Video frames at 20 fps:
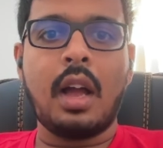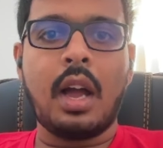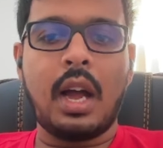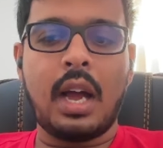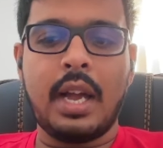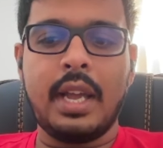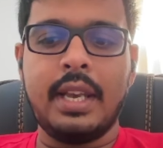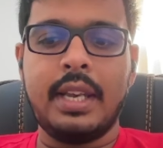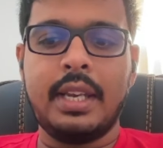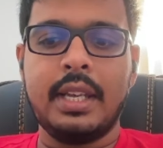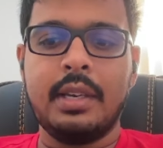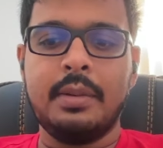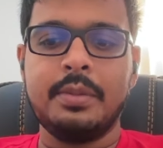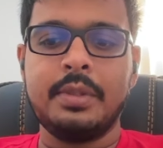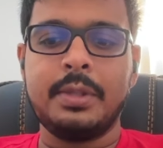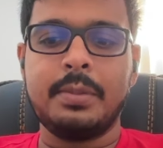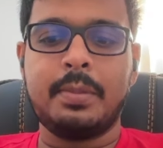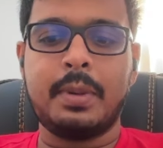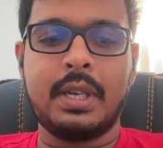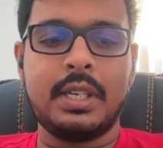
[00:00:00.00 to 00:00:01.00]

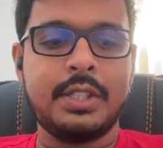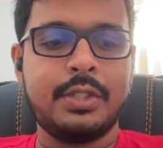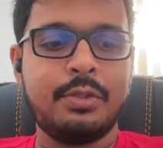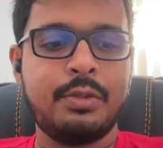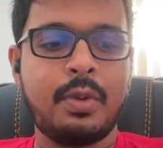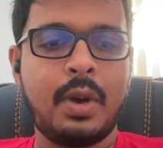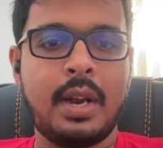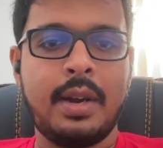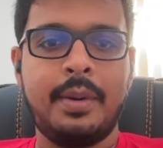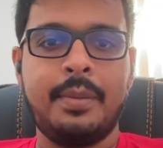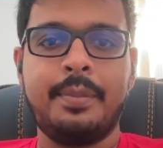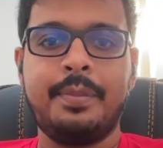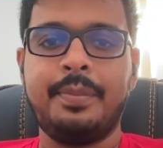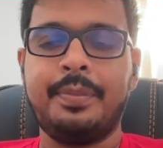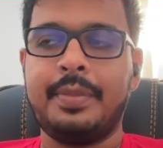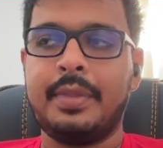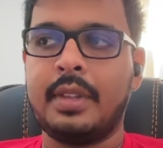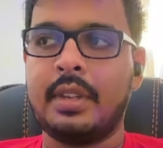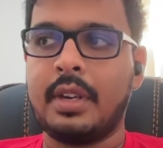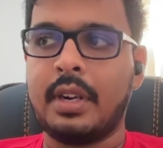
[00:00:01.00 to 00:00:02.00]
items plus 1,
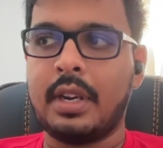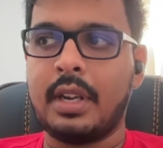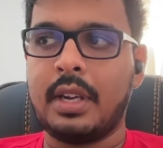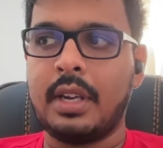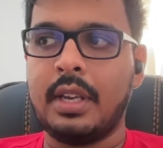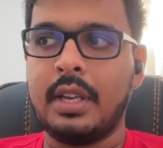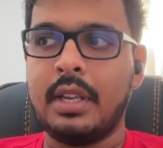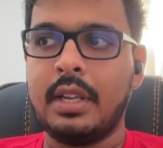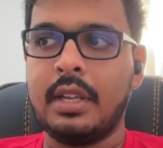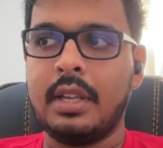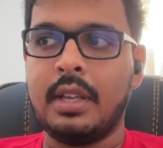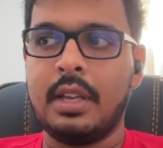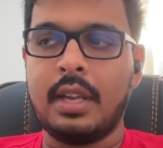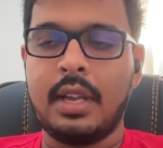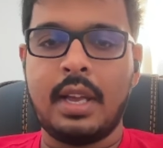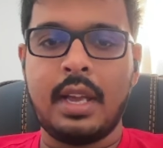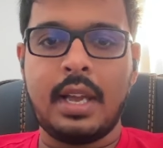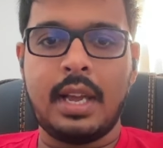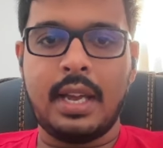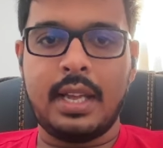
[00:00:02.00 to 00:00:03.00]
right?
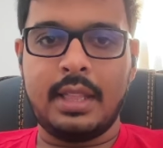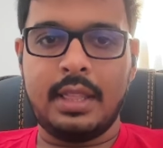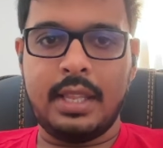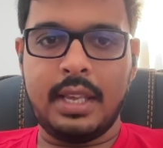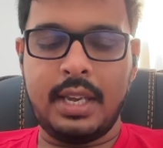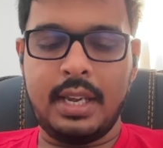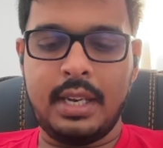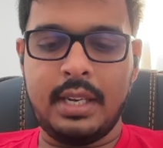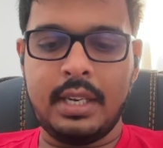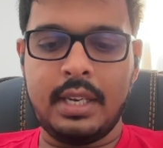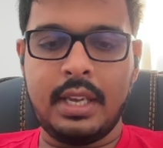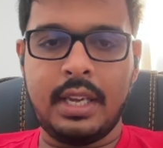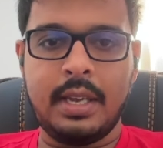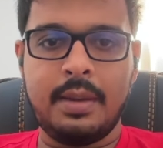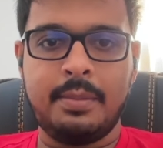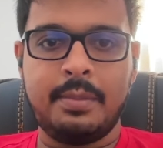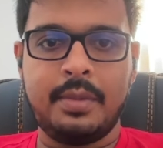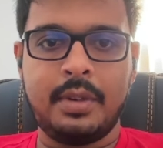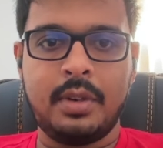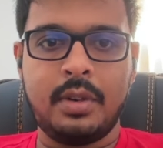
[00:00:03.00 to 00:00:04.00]
And then
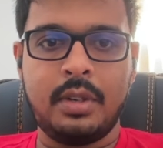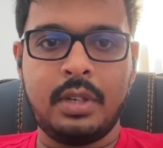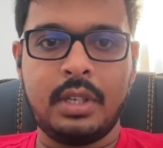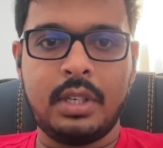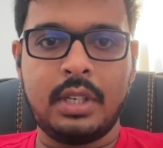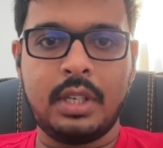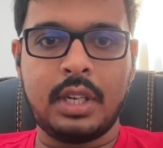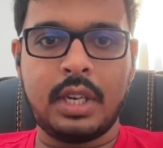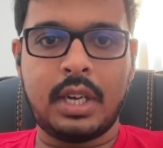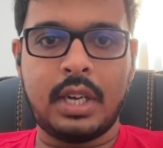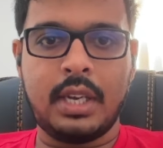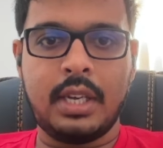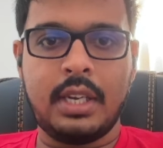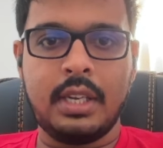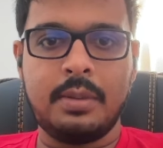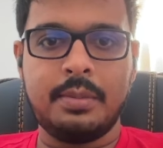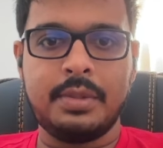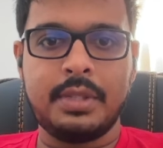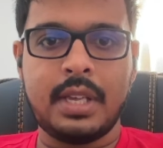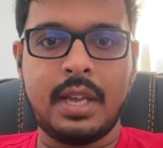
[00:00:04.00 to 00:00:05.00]
M dot
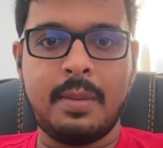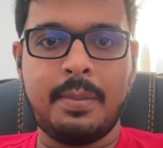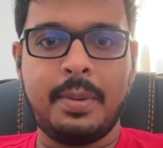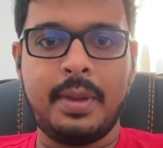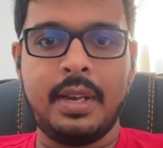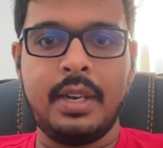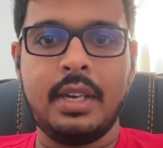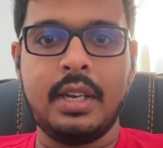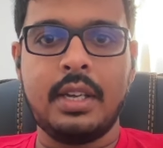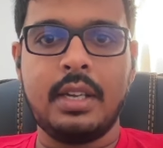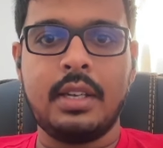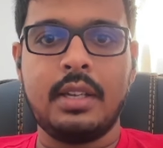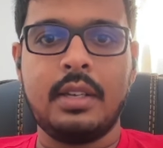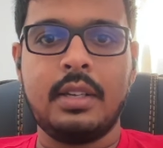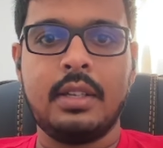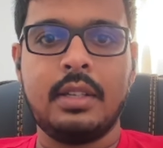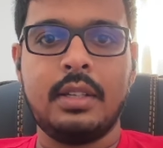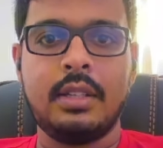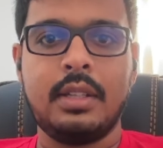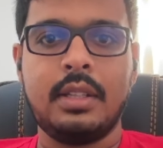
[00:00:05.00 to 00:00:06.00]
items append.
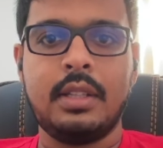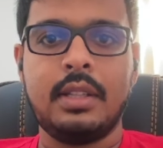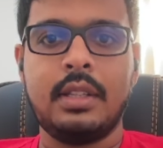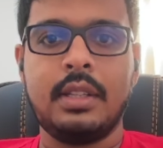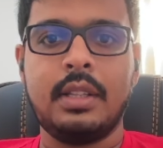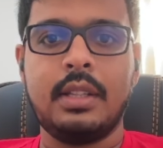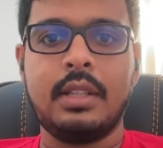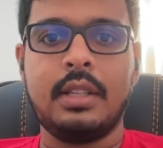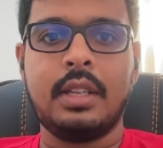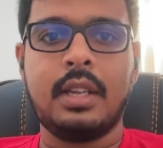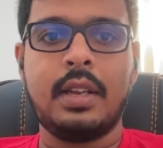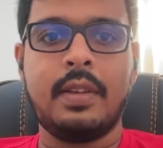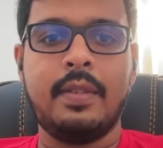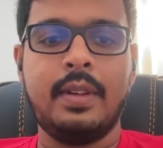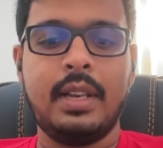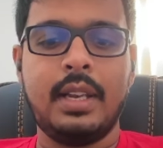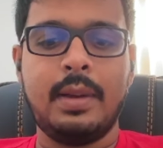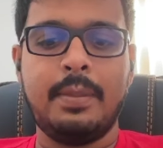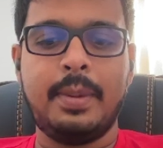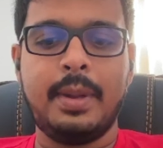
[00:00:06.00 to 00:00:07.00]
I
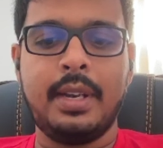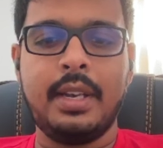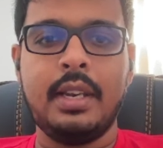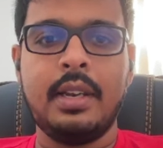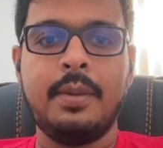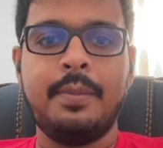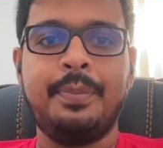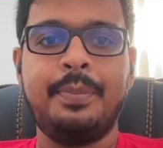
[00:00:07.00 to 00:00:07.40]
will append